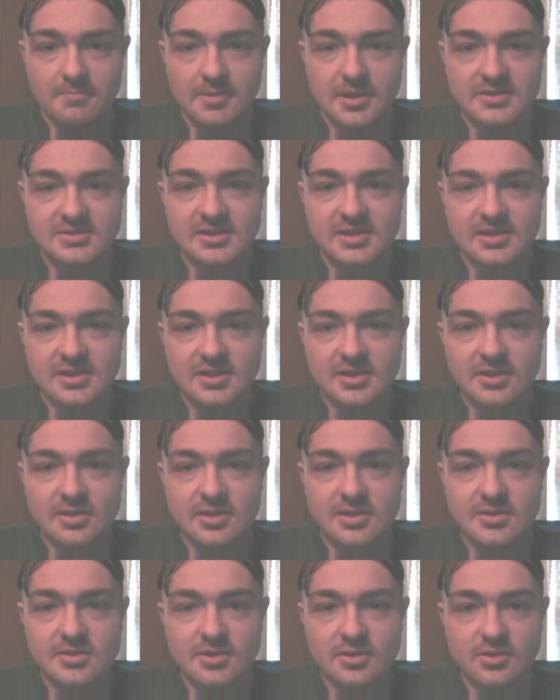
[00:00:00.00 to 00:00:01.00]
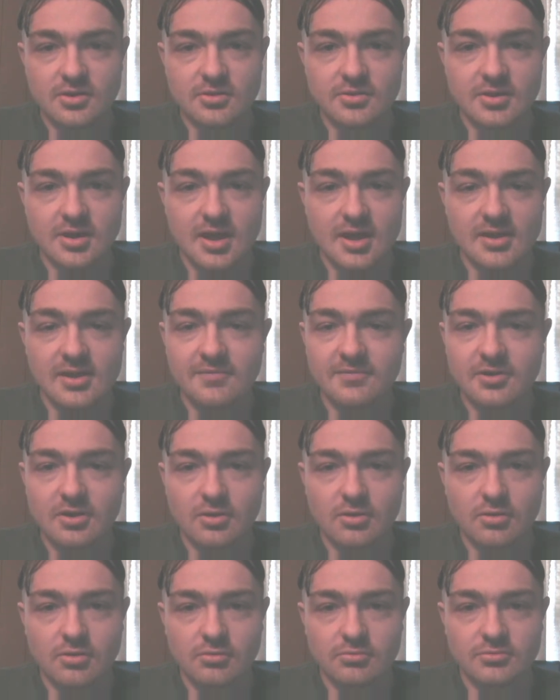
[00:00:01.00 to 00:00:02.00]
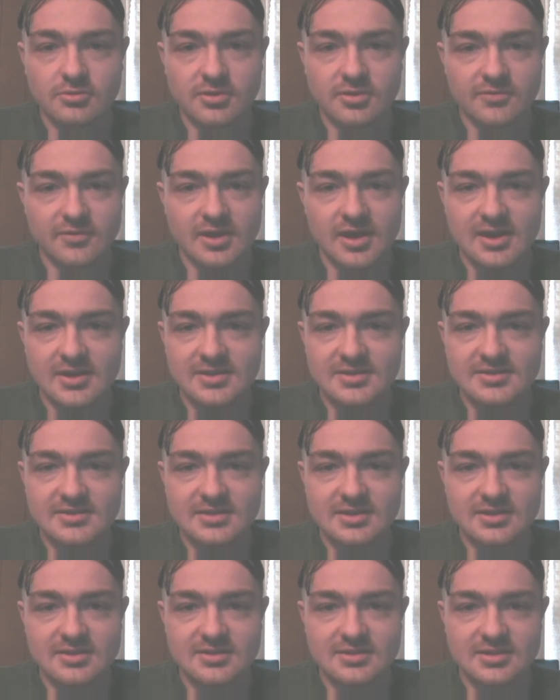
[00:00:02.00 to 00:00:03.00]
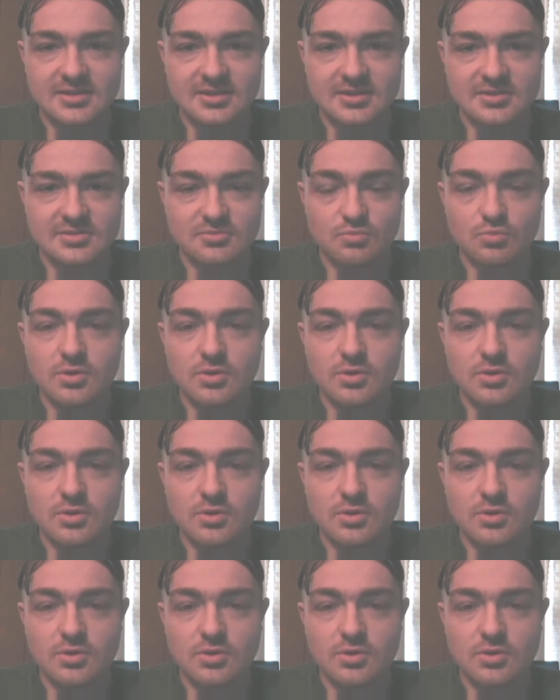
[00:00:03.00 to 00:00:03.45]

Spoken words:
Basically, you can turn any of your old 386s,